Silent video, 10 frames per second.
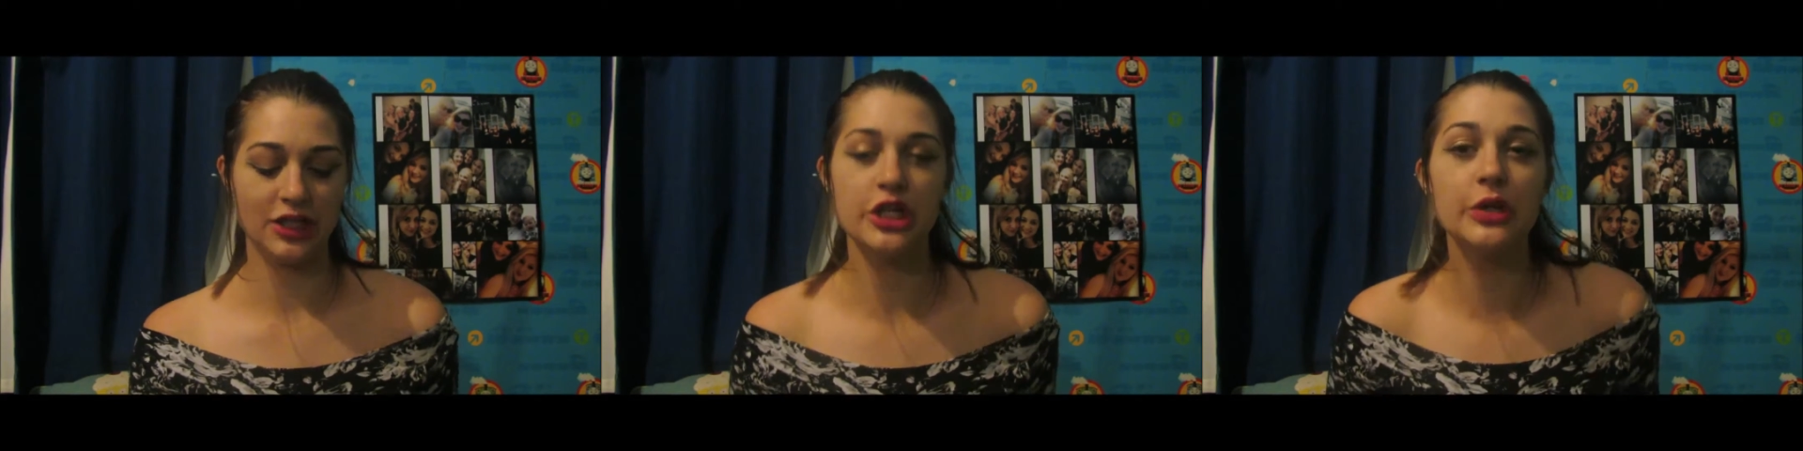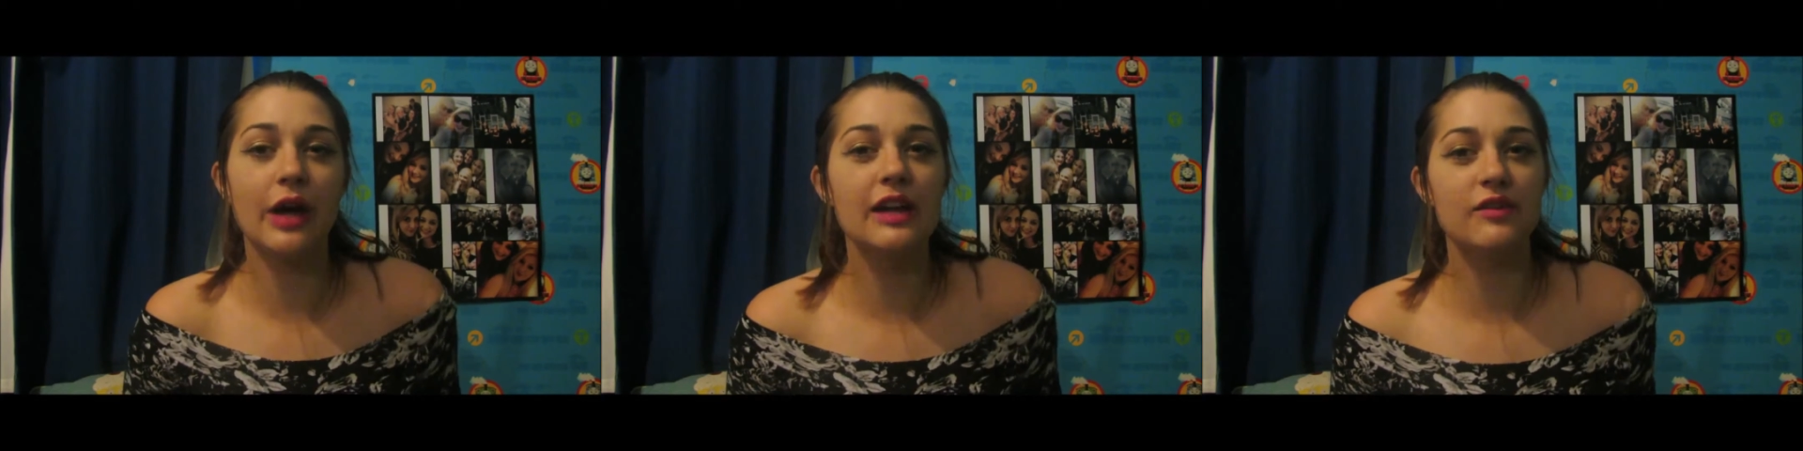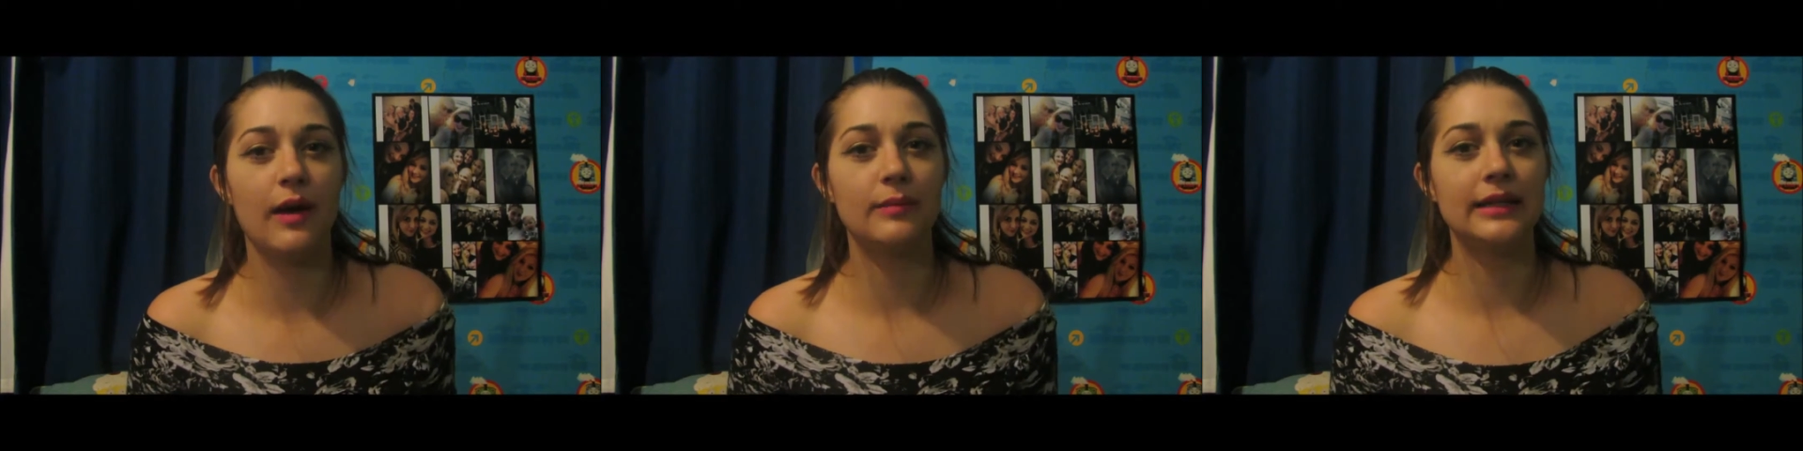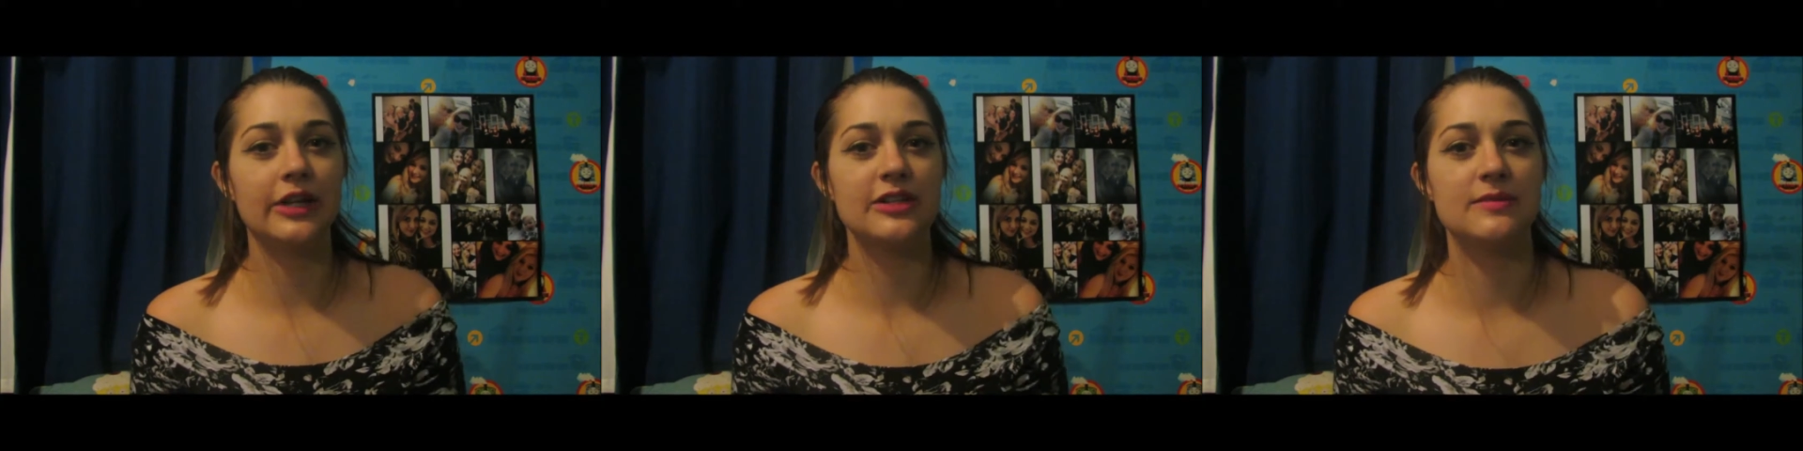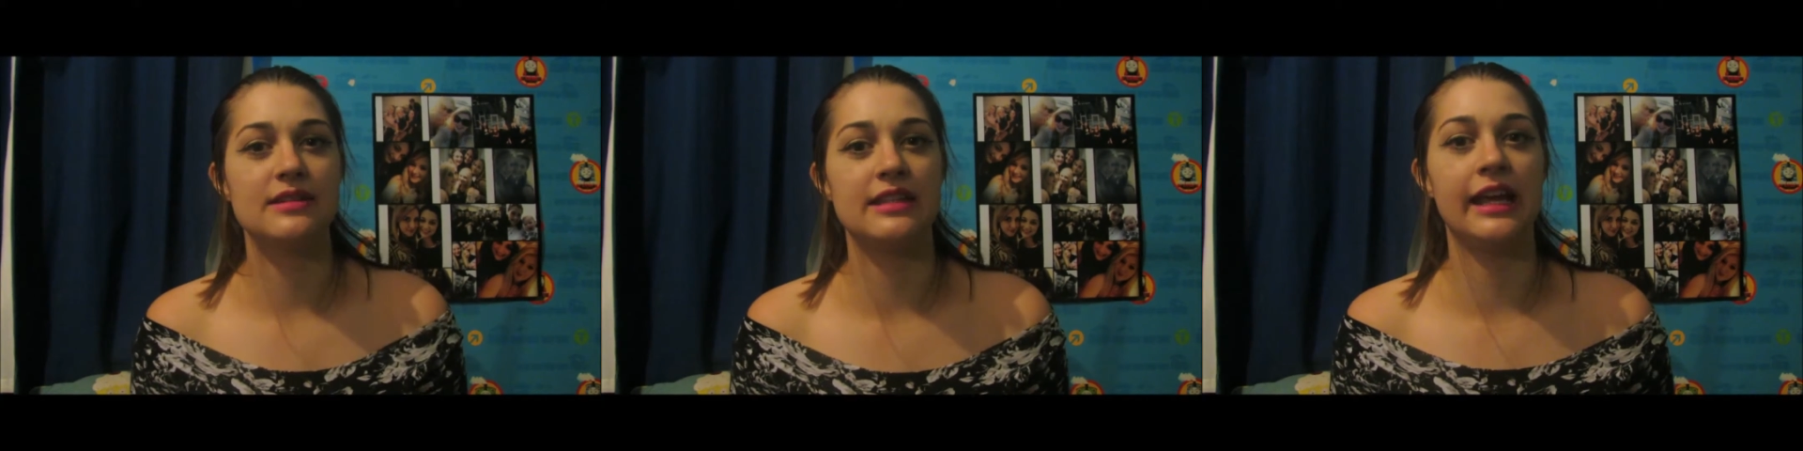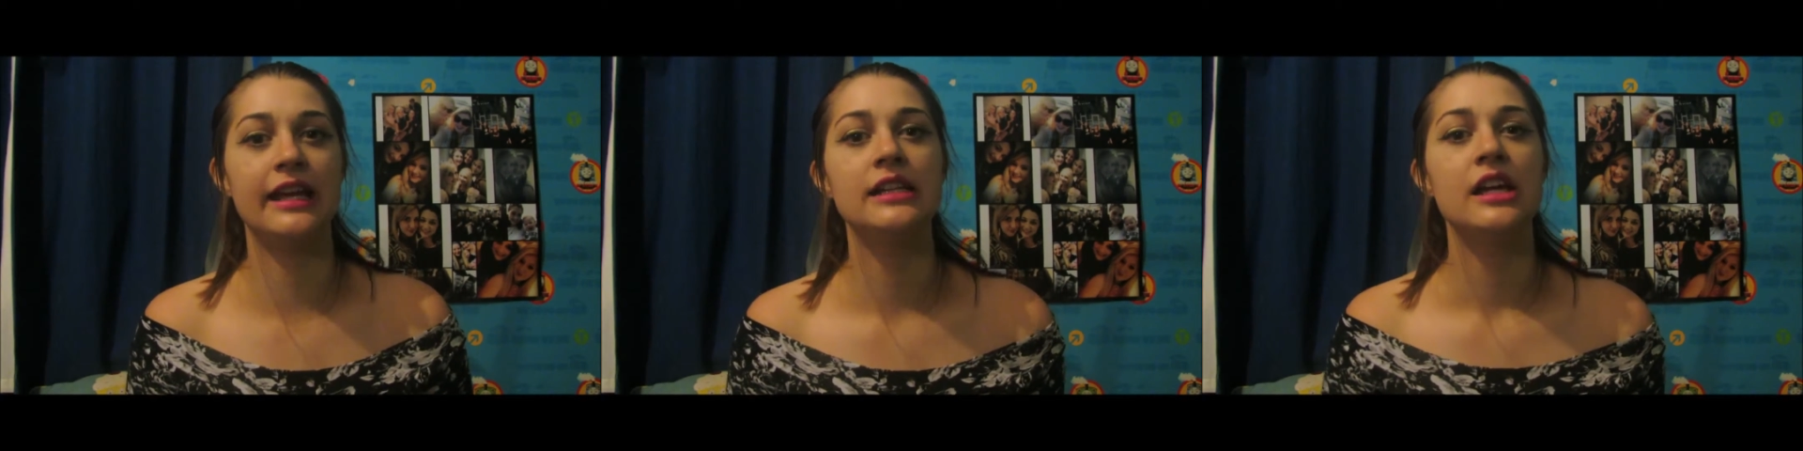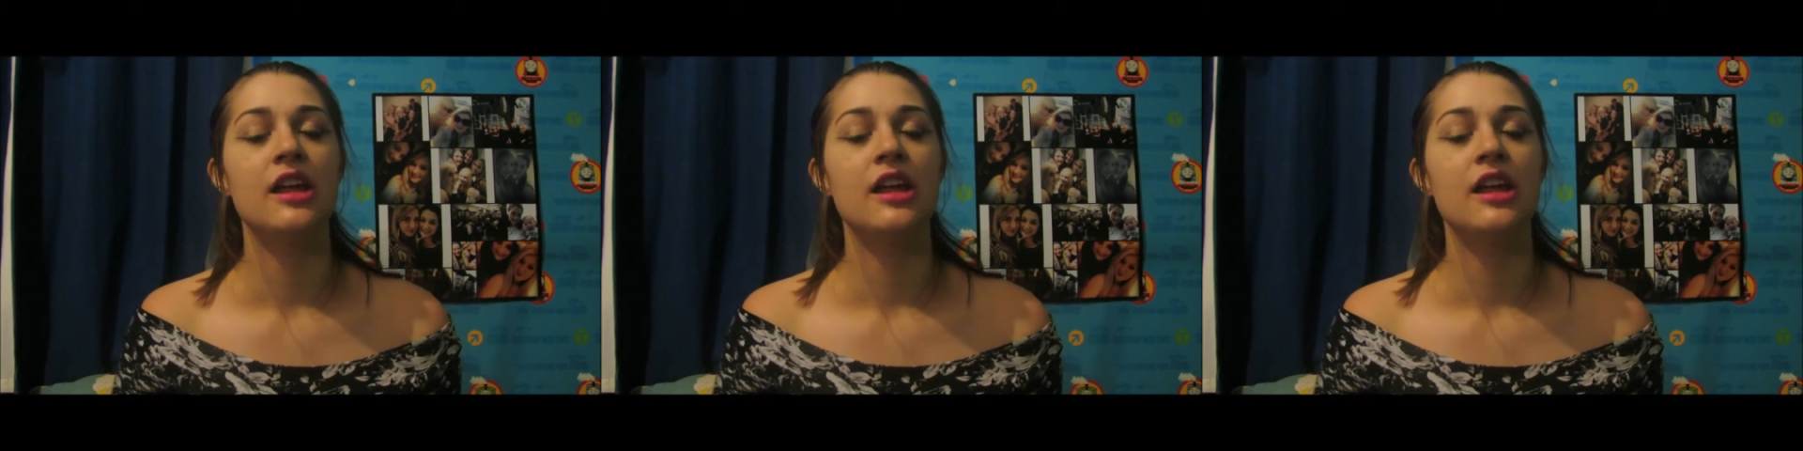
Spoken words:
too overwhelmingly Christmassy.